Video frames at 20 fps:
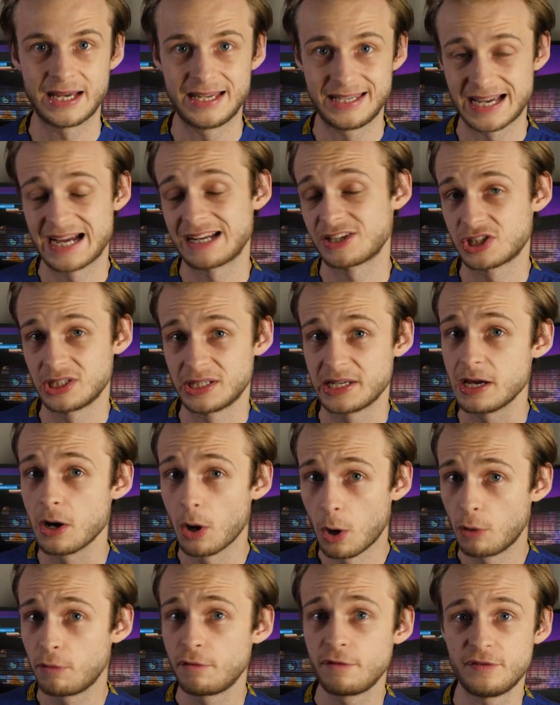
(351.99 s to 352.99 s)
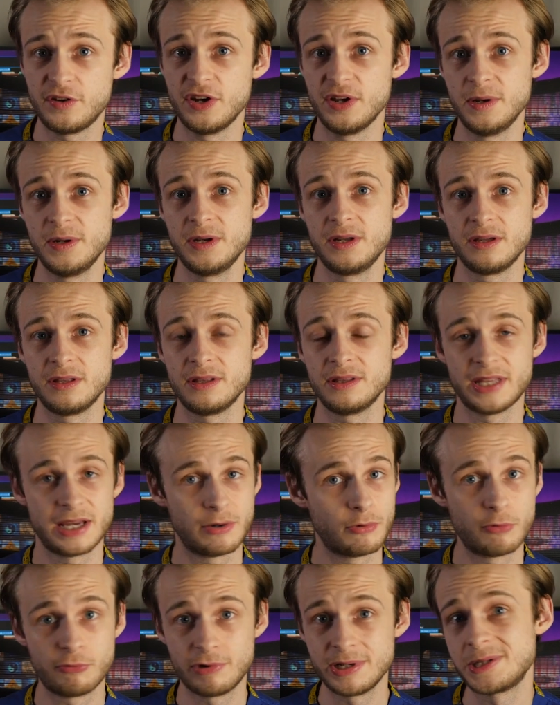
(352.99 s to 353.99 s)
And actually, often they
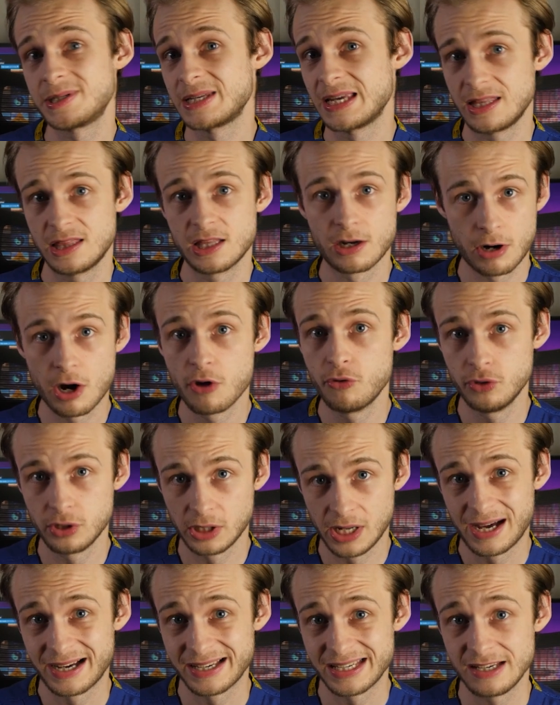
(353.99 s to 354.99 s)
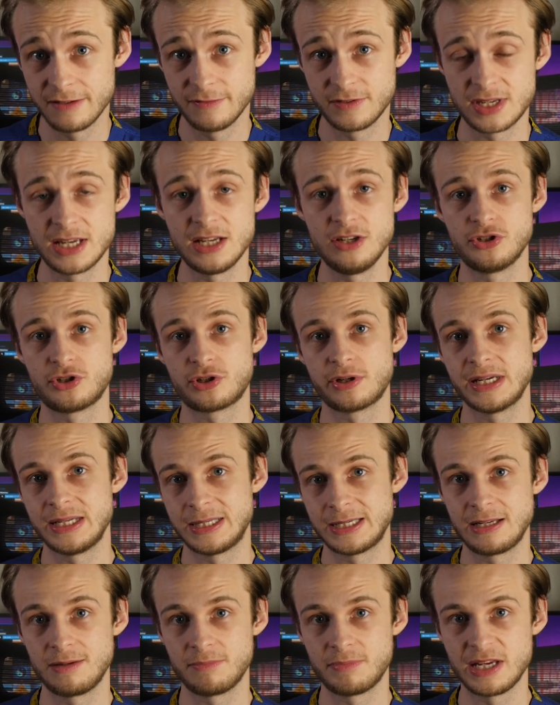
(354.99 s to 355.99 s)
were risking their own lives in
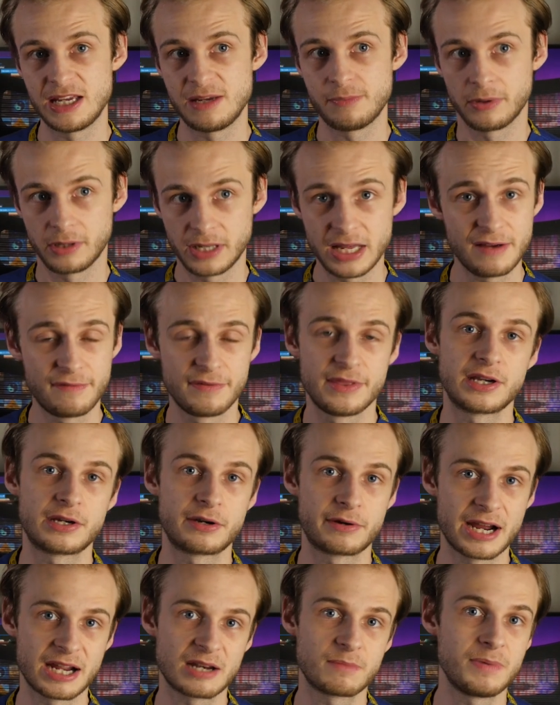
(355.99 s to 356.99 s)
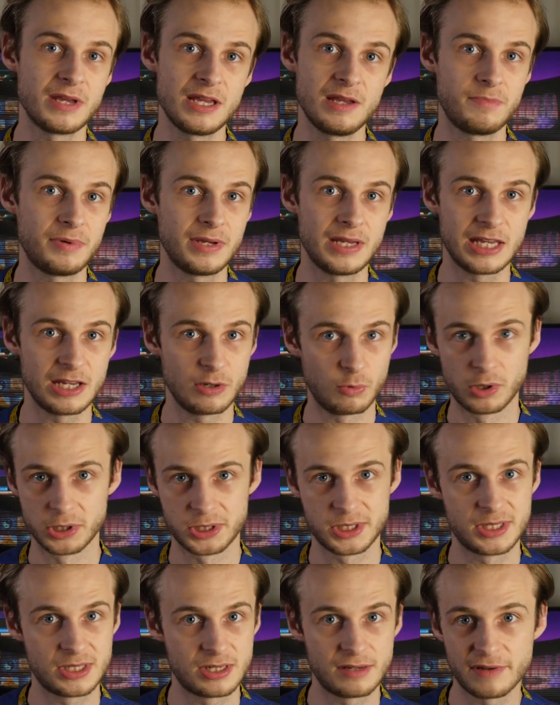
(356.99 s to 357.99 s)
treating people if the correct PPE
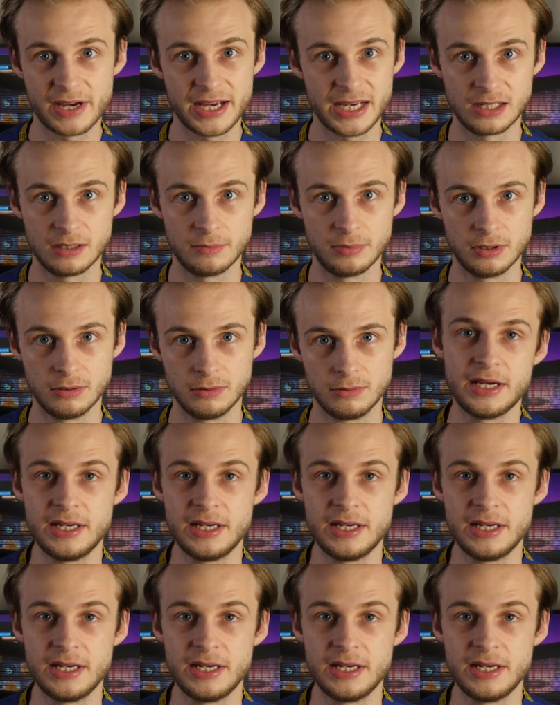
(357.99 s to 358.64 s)
wasn't available.